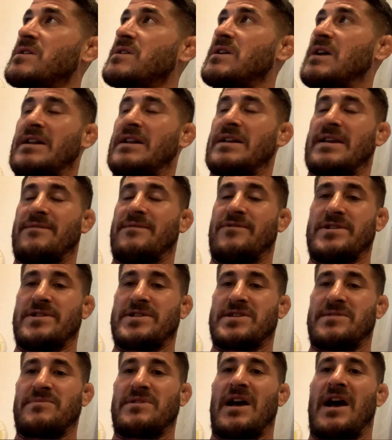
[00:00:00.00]
kind of giving us
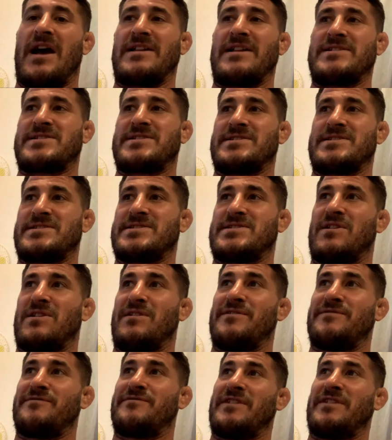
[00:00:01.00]
some guidance and
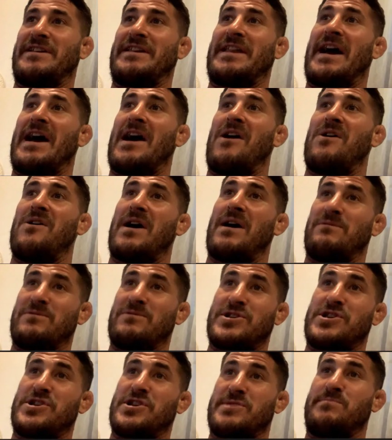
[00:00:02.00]
stuff. And now I
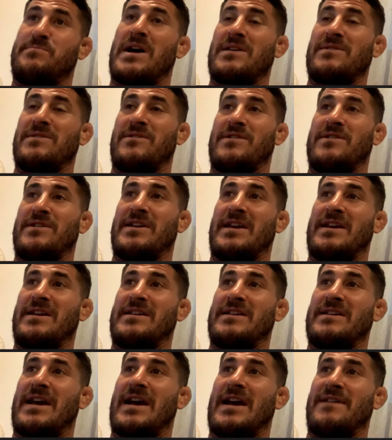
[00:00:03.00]
was just back there
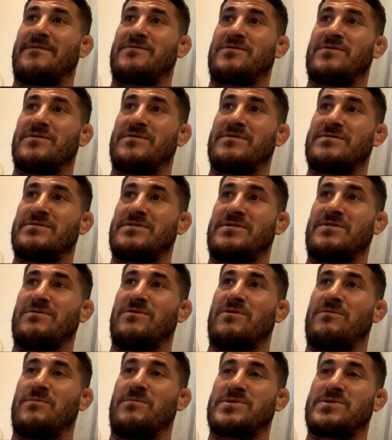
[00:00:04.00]
again after,
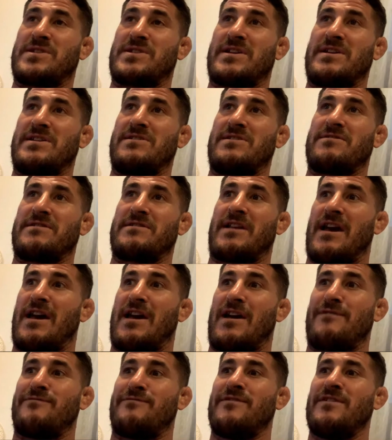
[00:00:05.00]
almost like a year and a
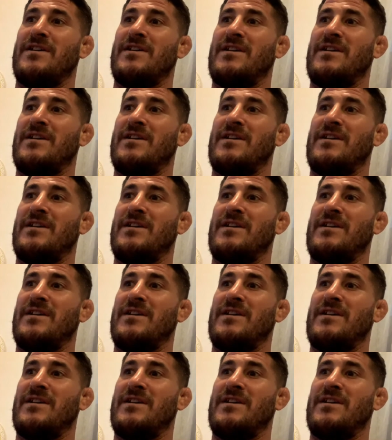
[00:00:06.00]
half.